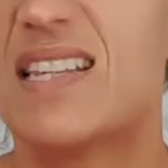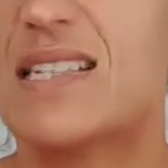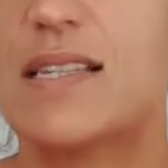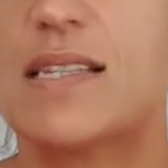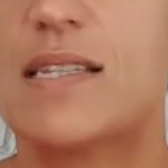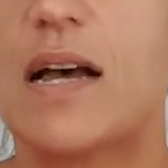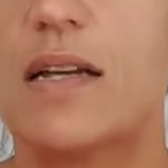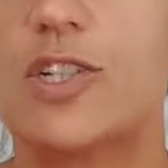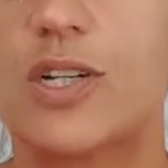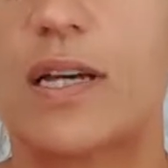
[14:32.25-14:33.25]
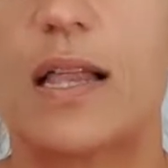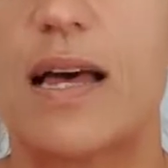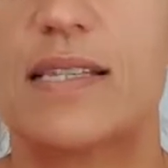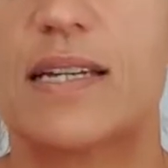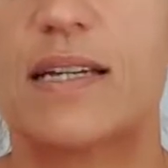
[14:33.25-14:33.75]
This is such a
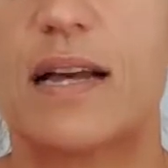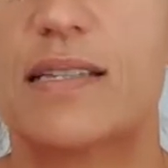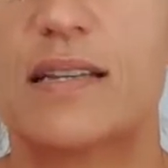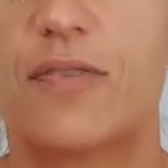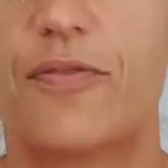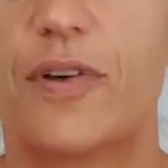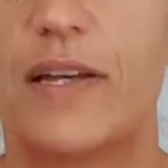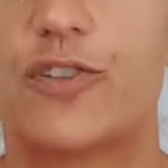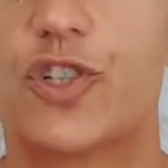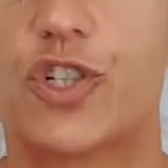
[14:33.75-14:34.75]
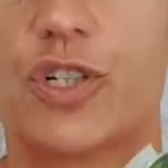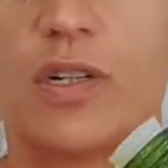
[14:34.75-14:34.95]
classic French